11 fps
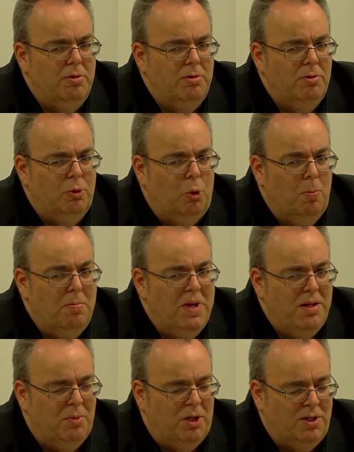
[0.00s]
or
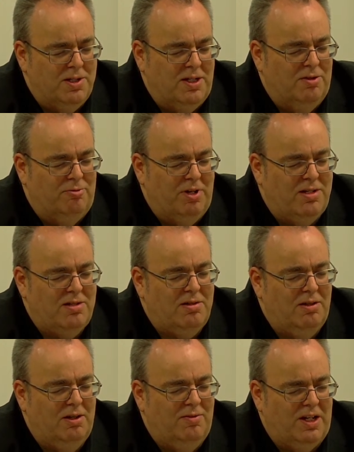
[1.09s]
minimizing the risk
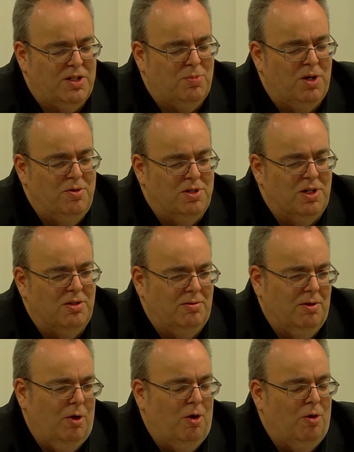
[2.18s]
of exposure
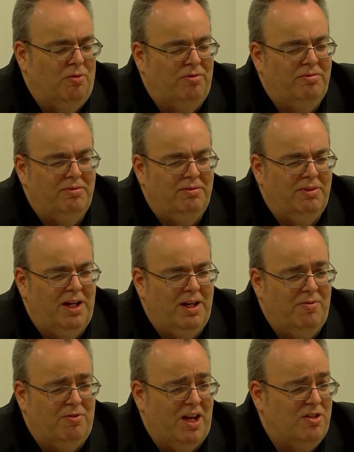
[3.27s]
of an
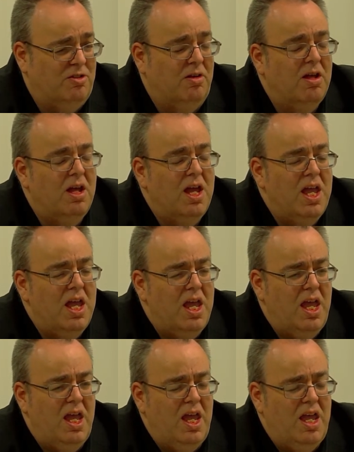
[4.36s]
infection.
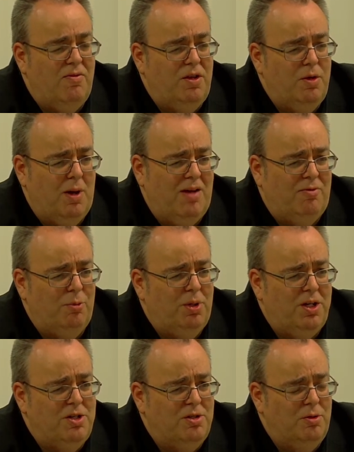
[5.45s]
If you have a
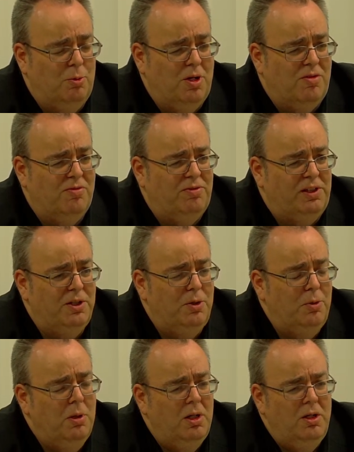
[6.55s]
patient with
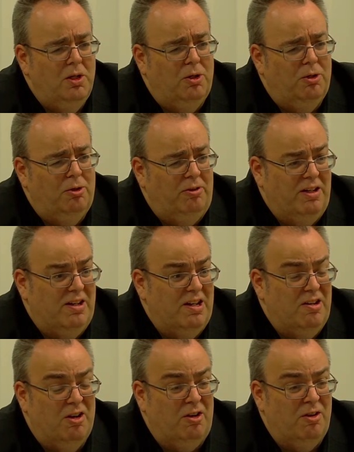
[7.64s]
flu or indeed
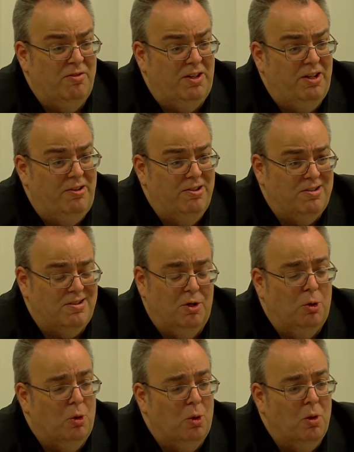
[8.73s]
norovirus
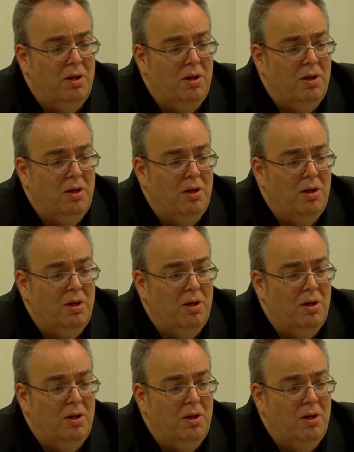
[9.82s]
or